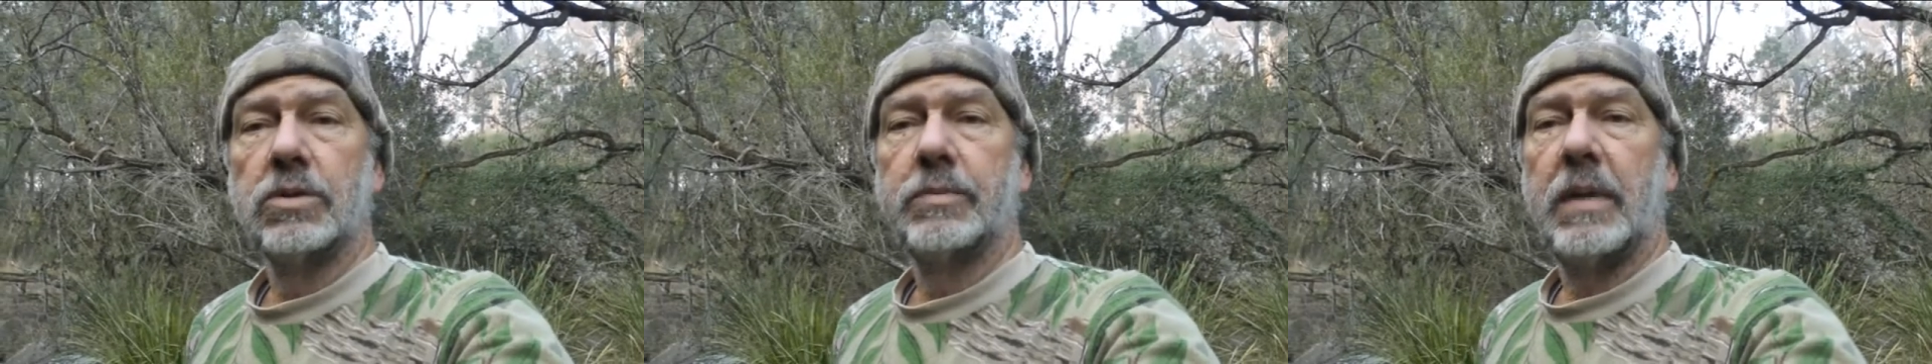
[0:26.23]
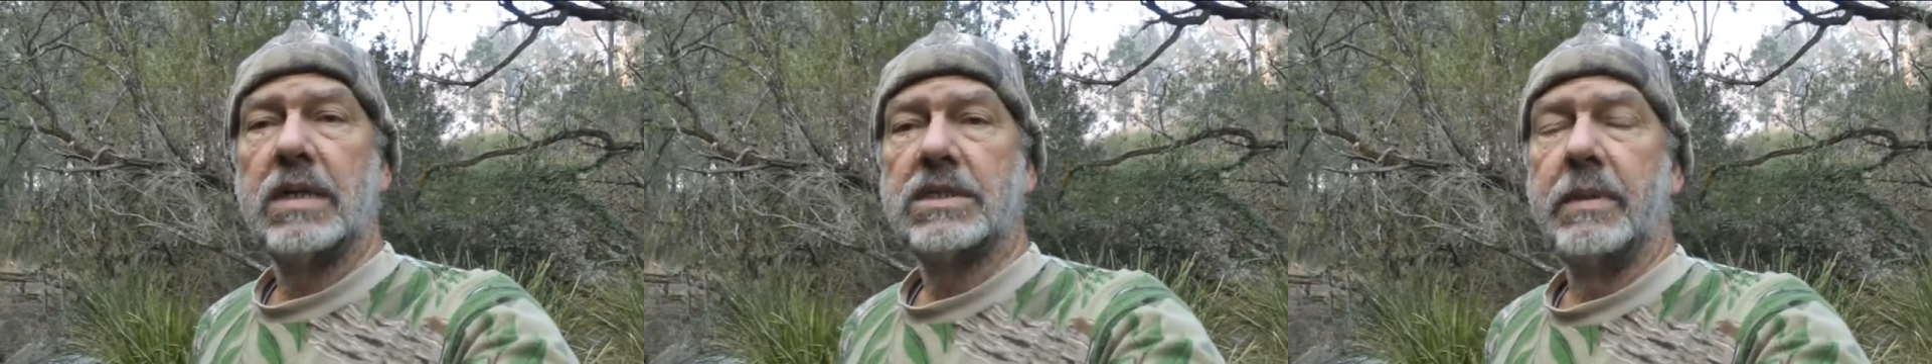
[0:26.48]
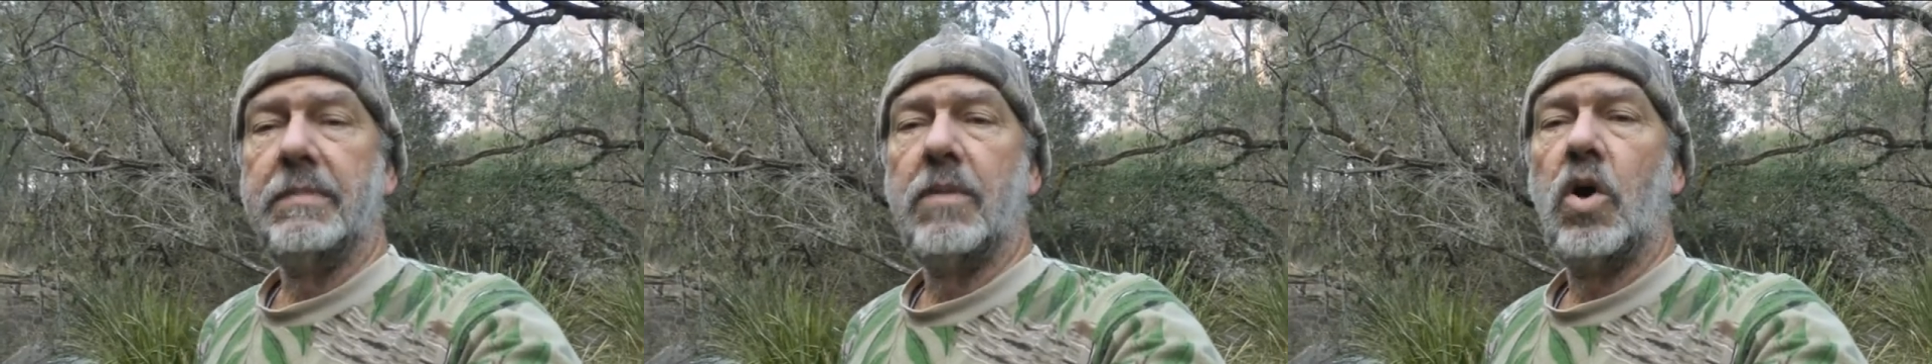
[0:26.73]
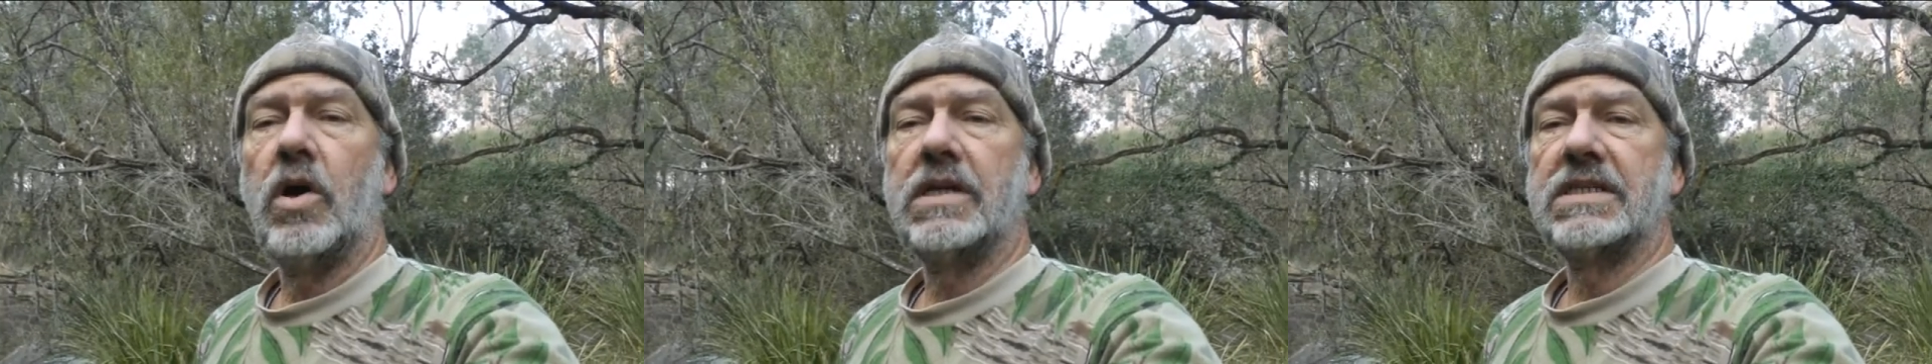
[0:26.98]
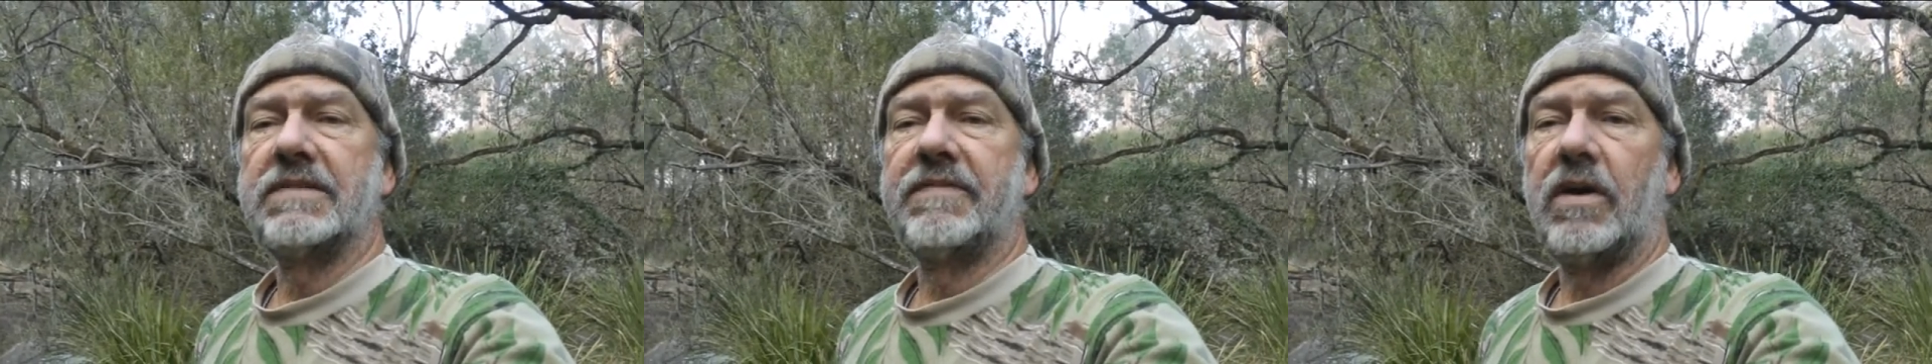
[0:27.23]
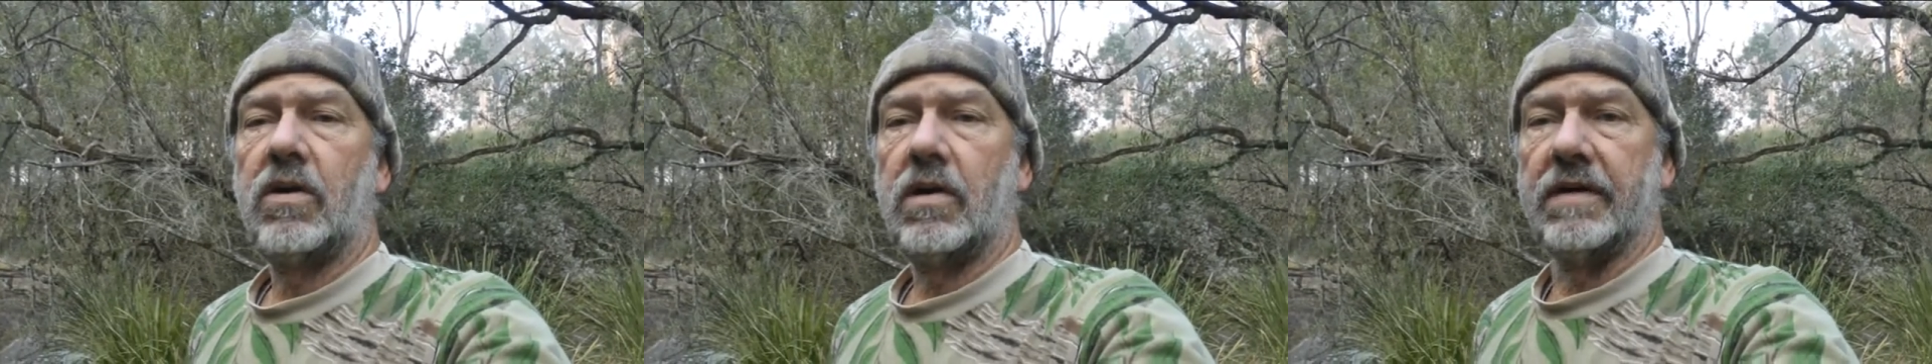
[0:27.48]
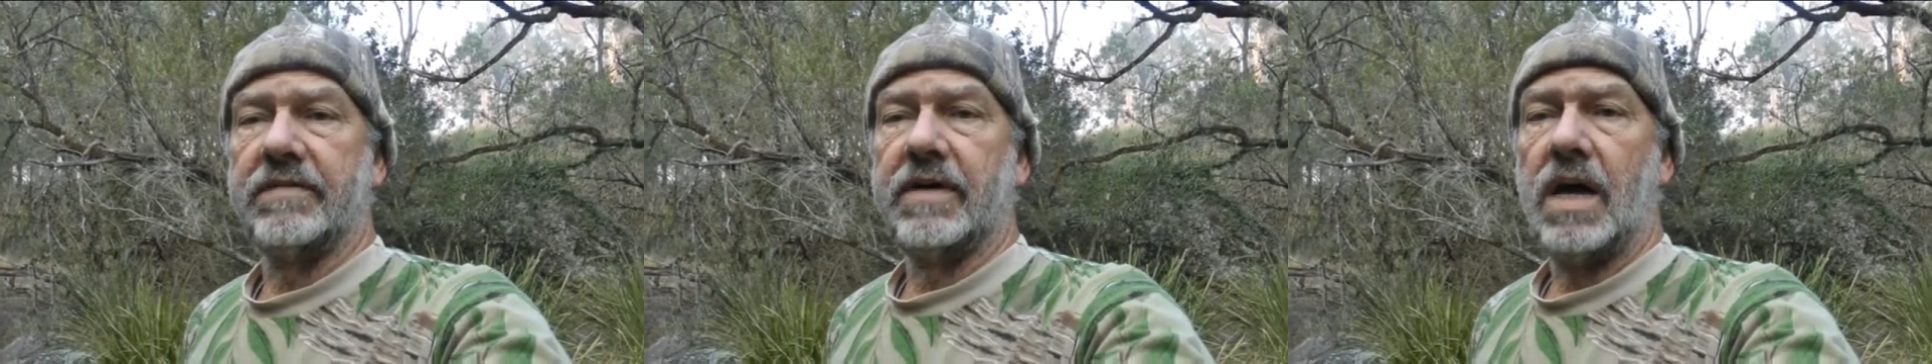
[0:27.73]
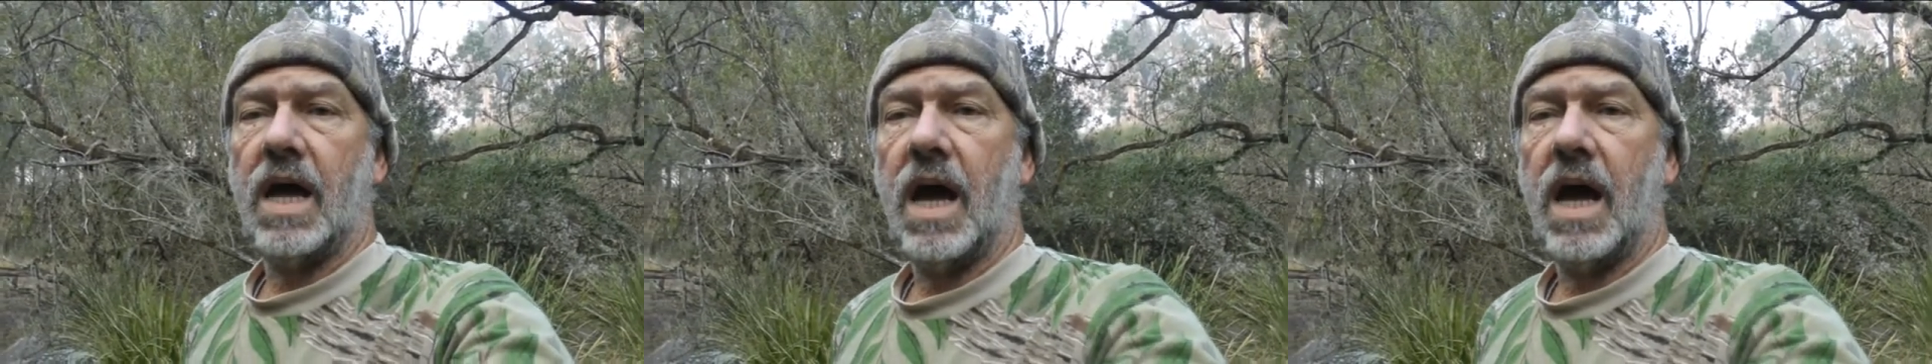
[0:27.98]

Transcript: was supposed to be -5.